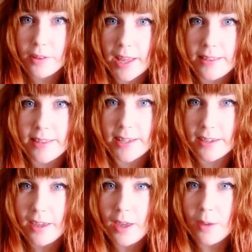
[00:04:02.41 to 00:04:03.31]
I
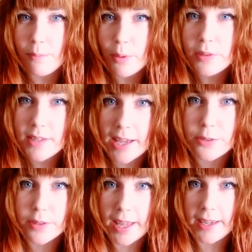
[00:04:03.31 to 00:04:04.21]
think most
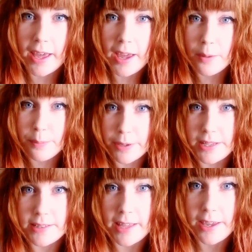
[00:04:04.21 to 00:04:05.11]
casual enkai are
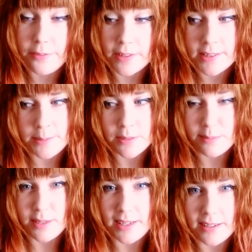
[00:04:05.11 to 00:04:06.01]
pretty safe. It seems to
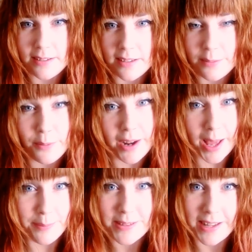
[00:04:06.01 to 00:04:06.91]
be what
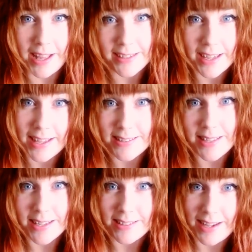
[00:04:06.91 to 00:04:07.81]
happens at enkai
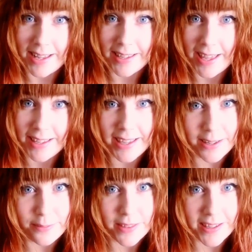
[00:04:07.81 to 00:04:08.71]
stays at enkai
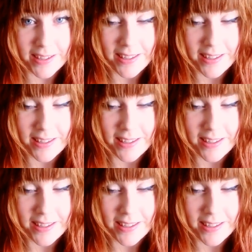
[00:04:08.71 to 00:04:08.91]
kind of thing.